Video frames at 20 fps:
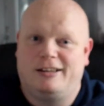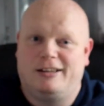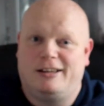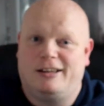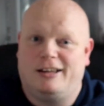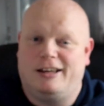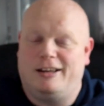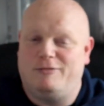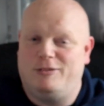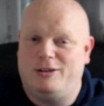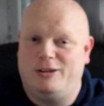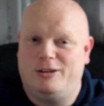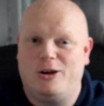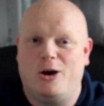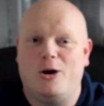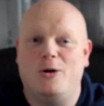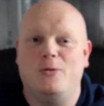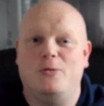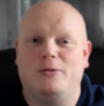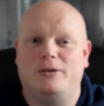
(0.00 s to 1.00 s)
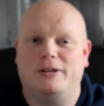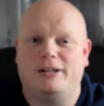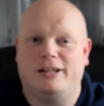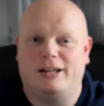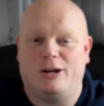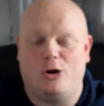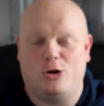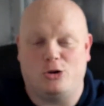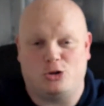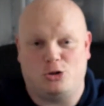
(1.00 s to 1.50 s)
if you know,
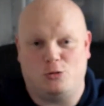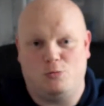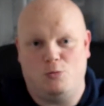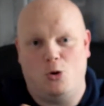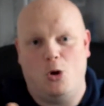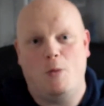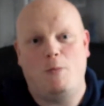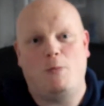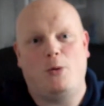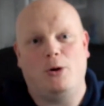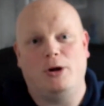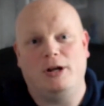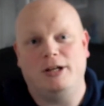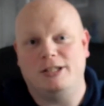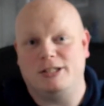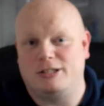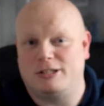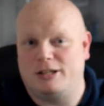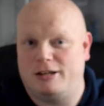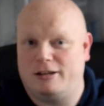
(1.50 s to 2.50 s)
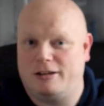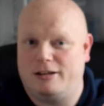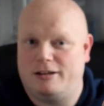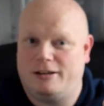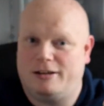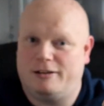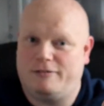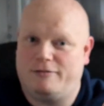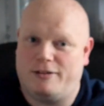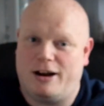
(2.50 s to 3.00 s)
costs more points
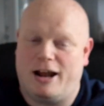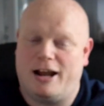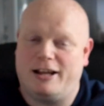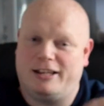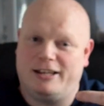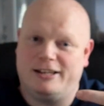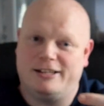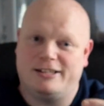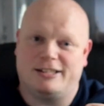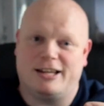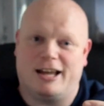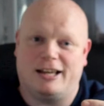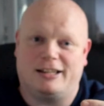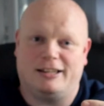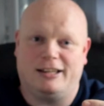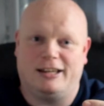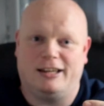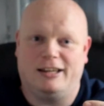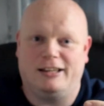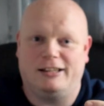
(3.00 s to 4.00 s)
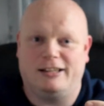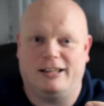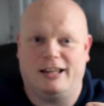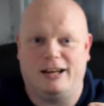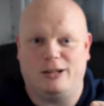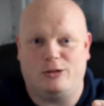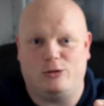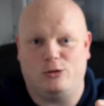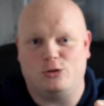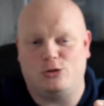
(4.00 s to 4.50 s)
Friday and Saturday than
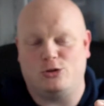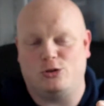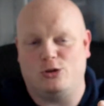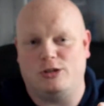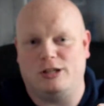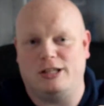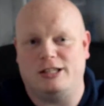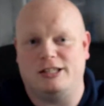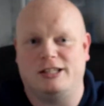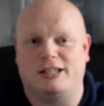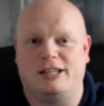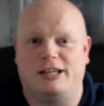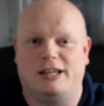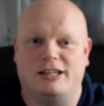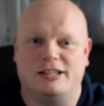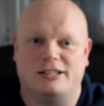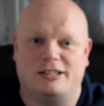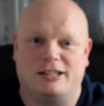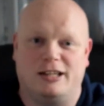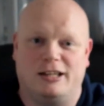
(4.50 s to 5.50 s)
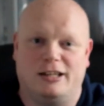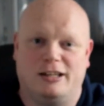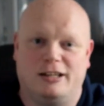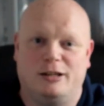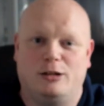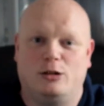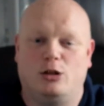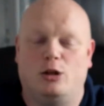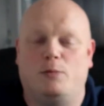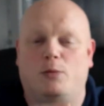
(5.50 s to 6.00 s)
it does Sunday to Thursday.
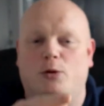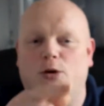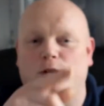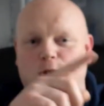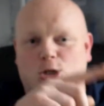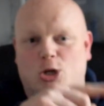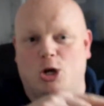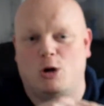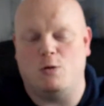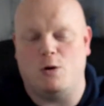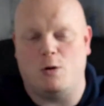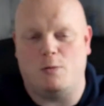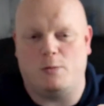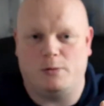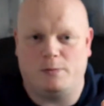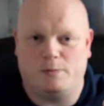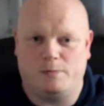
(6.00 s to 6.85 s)
The points go up.